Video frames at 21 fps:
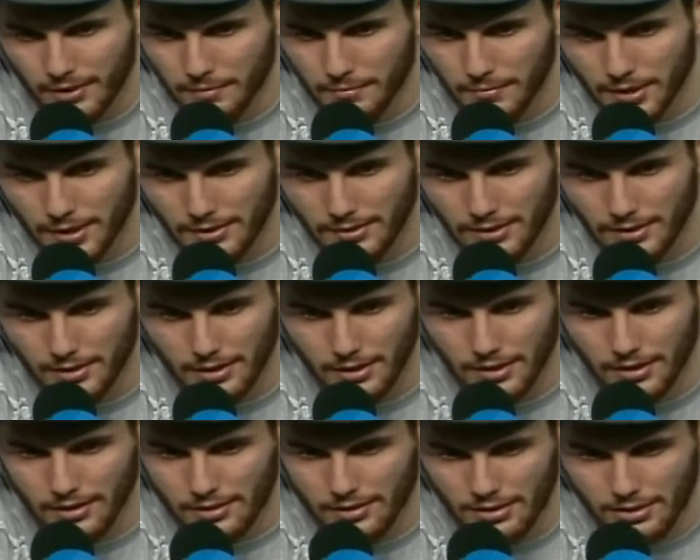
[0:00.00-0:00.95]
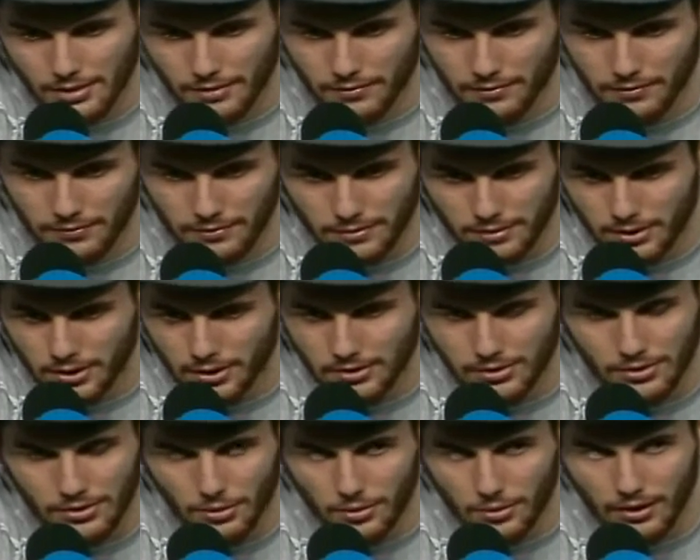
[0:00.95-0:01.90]
it's just a
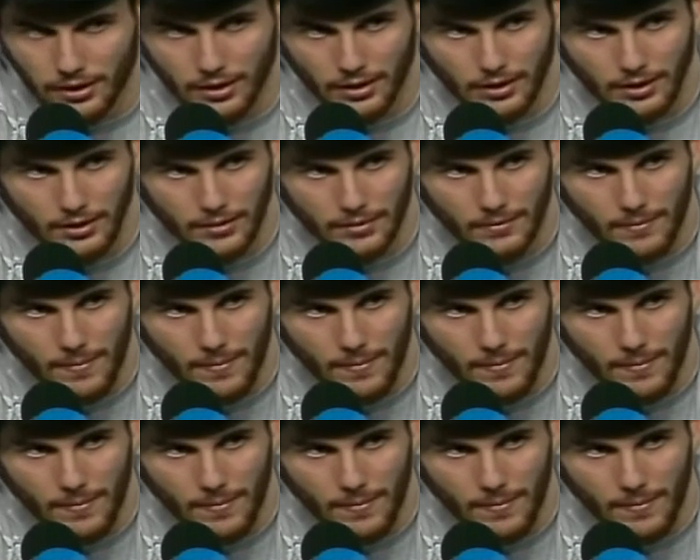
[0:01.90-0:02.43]
good story.